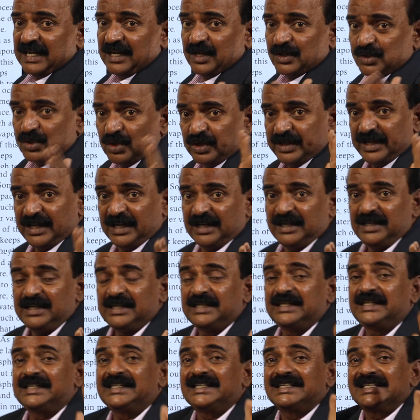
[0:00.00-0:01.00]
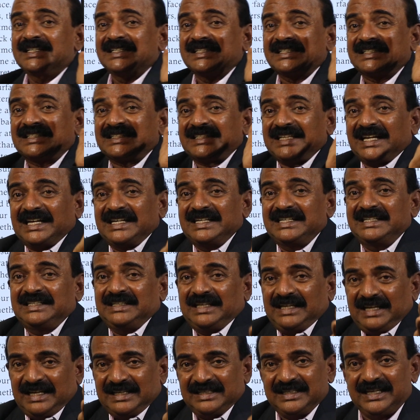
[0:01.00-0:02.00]
So here, sun
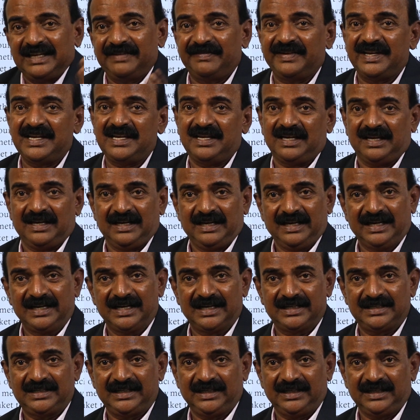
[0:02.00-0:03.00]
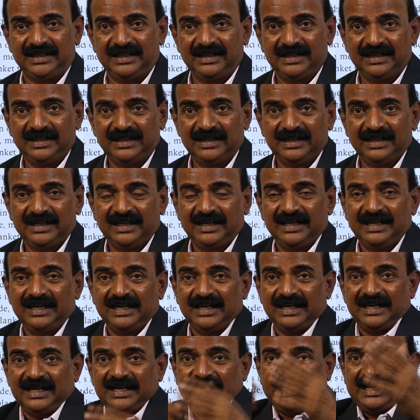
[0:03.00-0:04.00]
is giving energy,
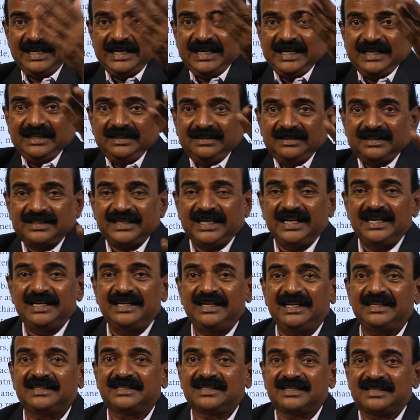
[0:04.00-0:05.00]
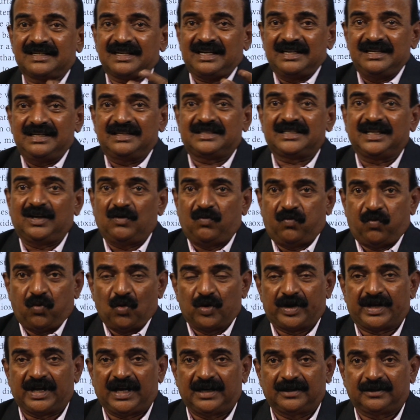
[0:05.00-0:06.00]
and sun rays consists of
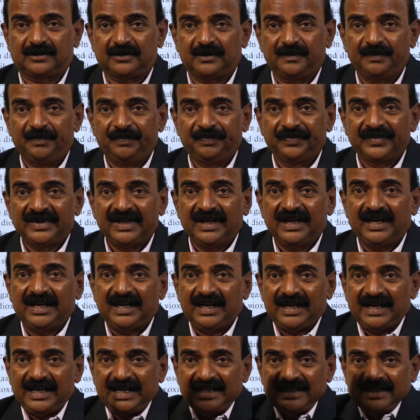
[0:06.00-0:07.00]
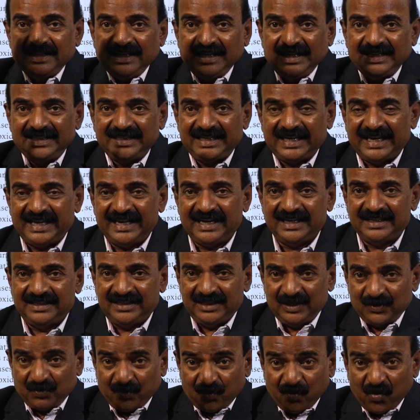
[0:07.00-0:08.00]
photons, and these
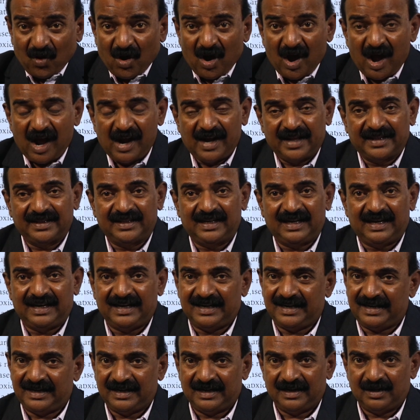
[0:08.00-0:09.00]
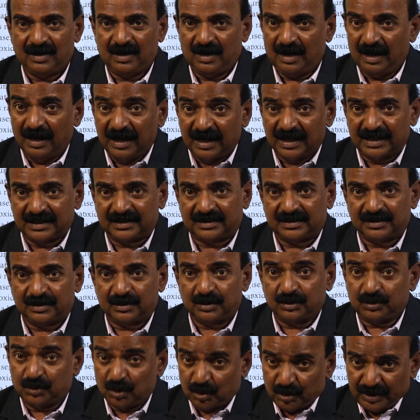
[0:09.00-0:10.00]
energy fall on the
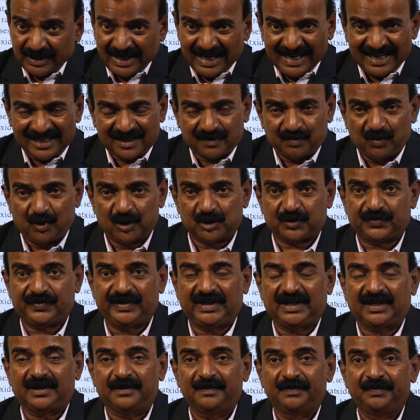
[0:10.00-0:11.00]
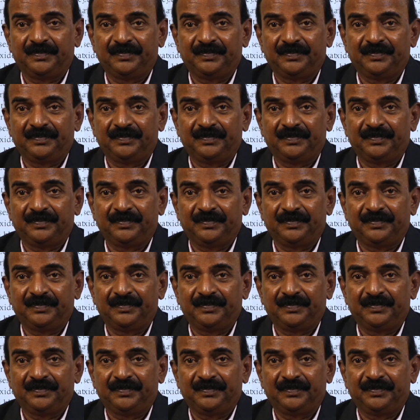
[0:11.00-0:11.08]
earth through the atmosphere,